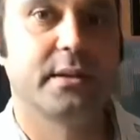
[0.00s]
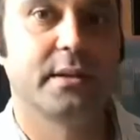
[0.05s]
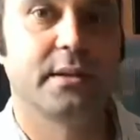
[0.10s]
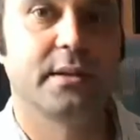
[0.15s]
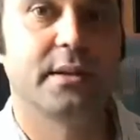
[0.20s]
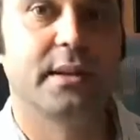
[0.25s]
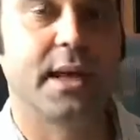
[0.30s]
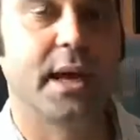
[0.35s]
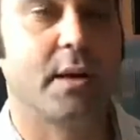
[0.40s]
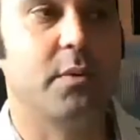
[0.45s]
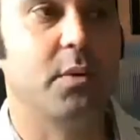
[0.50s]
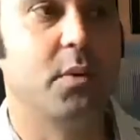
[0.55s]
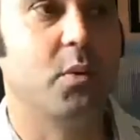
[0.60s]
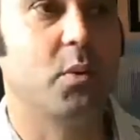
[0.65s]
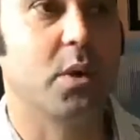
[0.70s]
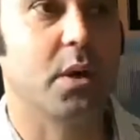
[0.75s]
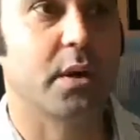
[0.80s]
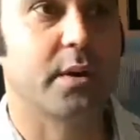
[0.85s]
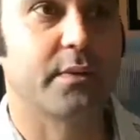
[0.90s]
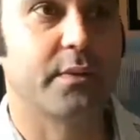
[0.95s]
that will
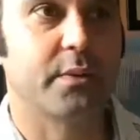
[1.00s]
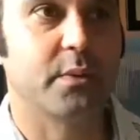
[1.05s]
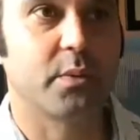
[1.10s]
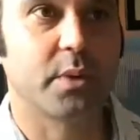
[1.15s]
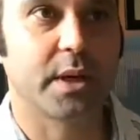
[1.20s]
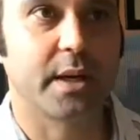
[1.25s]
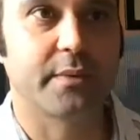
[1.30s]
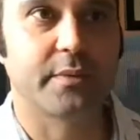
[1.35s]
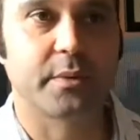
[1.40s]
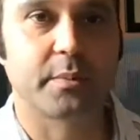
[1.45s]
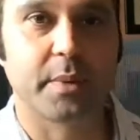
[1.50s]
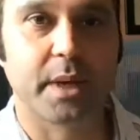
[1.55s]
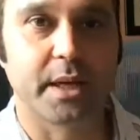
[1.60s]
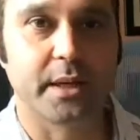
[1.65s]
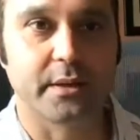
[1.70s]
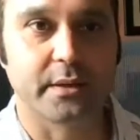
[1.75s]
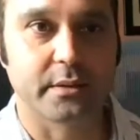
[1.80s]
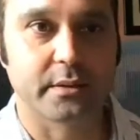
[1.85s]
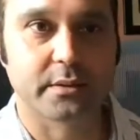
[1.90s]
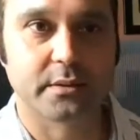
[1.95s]
work for whatever
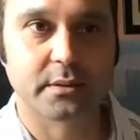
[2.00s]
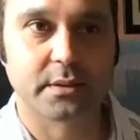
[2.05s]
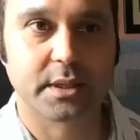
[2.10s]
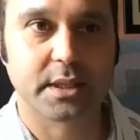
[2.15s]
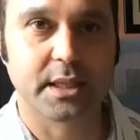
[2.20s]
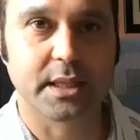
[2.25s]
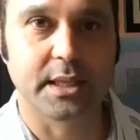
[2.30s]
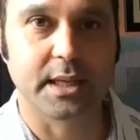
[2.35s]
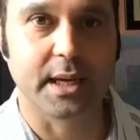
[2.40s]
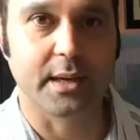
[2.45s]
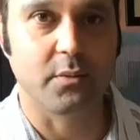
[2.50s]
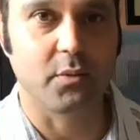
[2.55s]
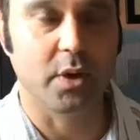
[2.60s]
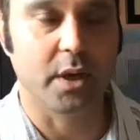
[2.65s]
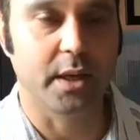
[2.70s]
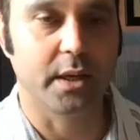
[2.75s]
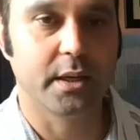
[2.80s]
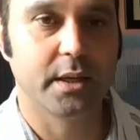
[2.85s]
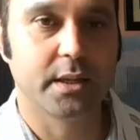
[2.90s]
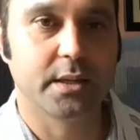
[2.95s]
minor key I
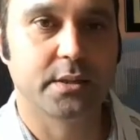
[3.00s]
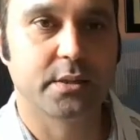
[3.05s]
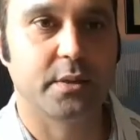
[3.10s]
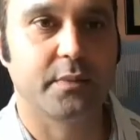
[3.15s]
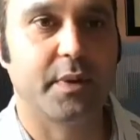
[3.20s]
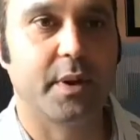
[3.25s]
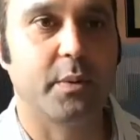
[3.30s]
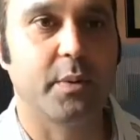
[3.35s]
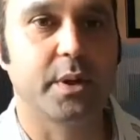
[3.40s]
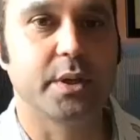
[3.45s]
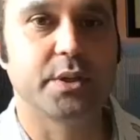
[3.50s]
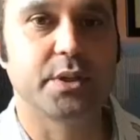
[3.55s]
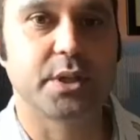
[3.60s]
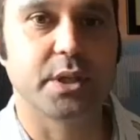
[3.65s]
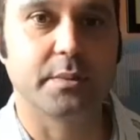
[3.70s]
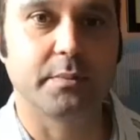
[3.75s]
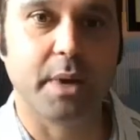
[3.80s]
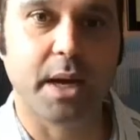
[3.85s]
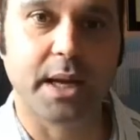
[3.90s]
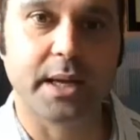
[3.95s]
want. So if I want G
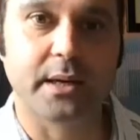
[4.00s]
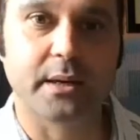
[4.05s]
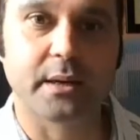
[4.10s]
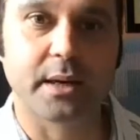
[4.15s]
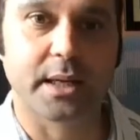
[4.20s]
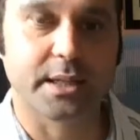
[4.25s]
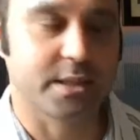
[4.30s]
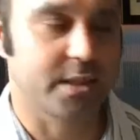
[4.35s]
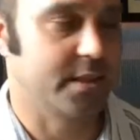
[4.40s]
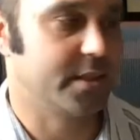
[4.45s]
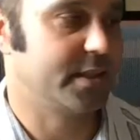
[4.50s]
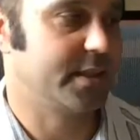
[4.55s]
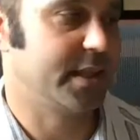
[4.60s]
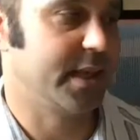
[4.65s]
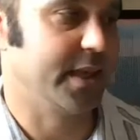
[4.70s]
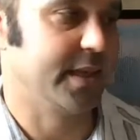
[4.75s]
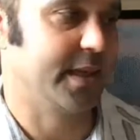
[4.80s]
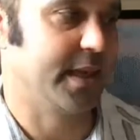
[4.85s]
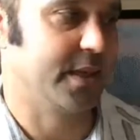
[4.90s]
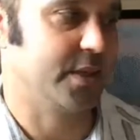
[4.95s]
minor, I just
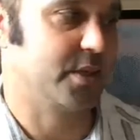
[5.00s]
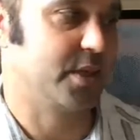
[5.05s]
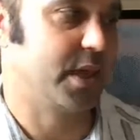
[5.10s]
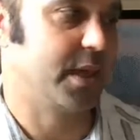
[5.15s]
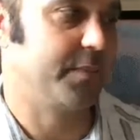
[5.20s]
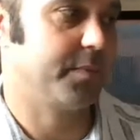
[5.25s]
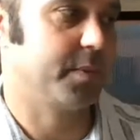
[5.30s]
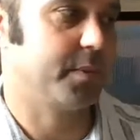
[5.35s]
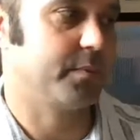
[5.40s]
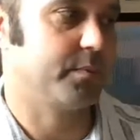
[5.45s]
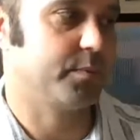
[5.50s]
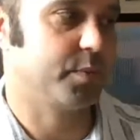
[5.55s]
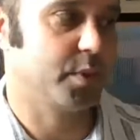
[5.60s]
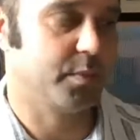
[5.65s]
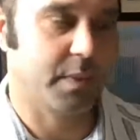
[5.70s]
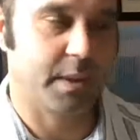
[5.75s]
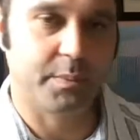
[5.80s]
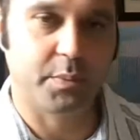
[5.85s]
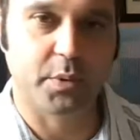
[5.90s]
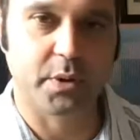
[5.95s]
take that shape and put
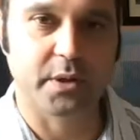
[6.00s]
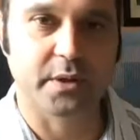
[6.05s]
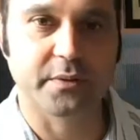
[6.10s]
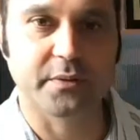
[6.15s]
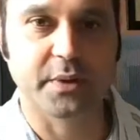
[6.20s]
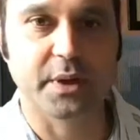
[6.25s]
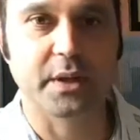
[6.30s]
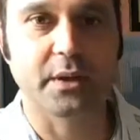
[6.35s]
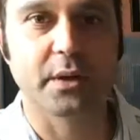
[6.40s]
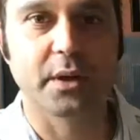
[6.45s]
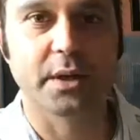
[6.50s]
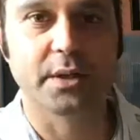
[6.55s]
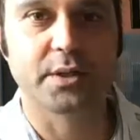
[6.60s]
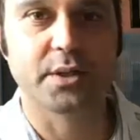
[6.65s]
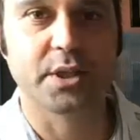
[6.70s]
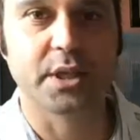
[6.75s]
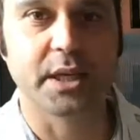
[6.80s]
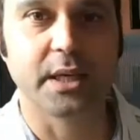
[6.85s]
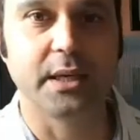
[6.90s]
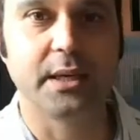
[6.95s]
my pointer finger on
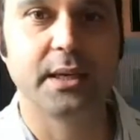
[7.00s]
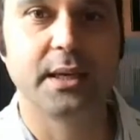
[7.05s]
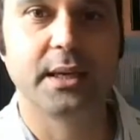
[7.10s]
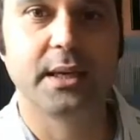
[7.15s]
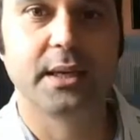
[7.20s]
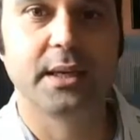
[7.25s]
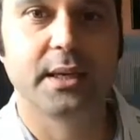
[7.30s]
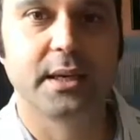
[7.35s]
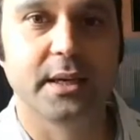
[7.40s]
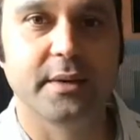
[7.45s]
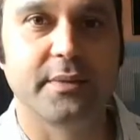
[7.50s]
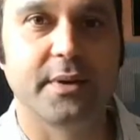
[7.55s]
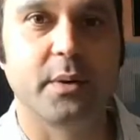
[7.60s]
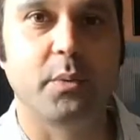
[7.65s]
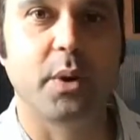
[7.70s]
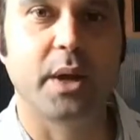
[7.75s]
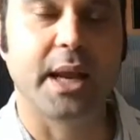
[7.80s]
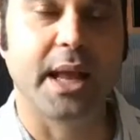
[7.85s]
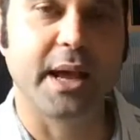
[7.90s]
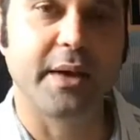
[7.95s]
G. If I
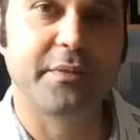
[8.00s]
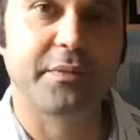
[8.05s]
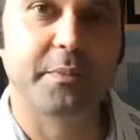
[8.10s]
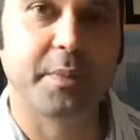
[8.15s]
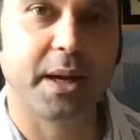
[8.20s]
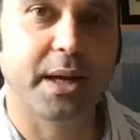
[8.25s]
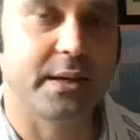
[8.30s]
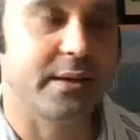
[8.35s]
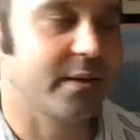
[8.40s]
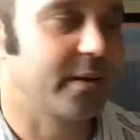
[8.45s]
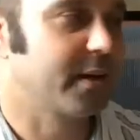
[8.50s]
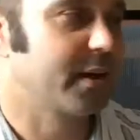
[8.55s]
want F minor,